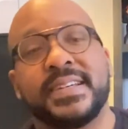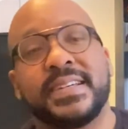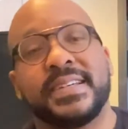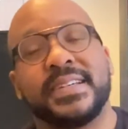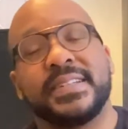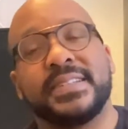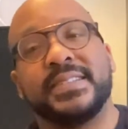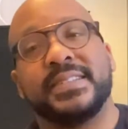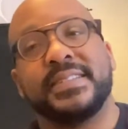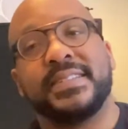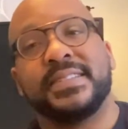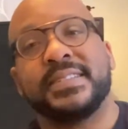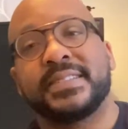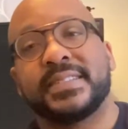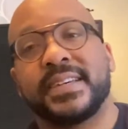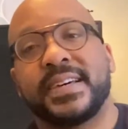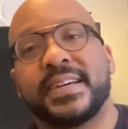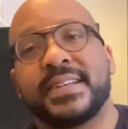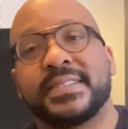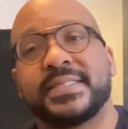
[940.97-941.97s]
And these
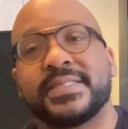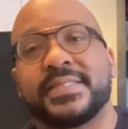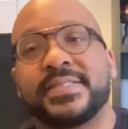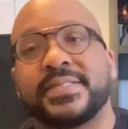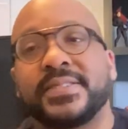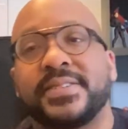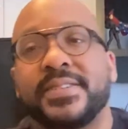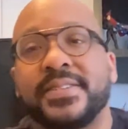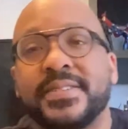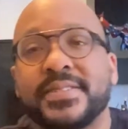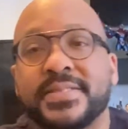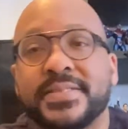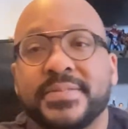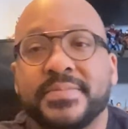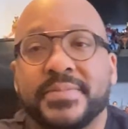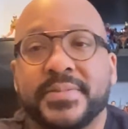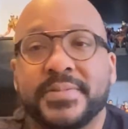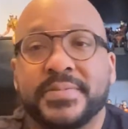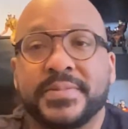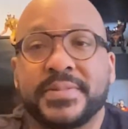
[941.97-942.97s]
guys look awesome
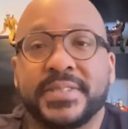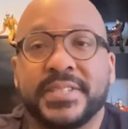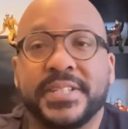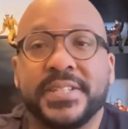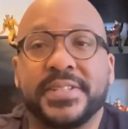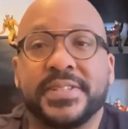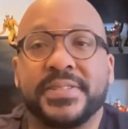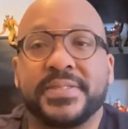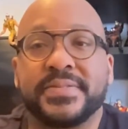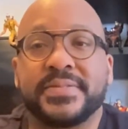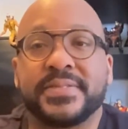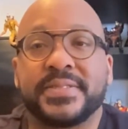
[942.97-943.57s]
themselves.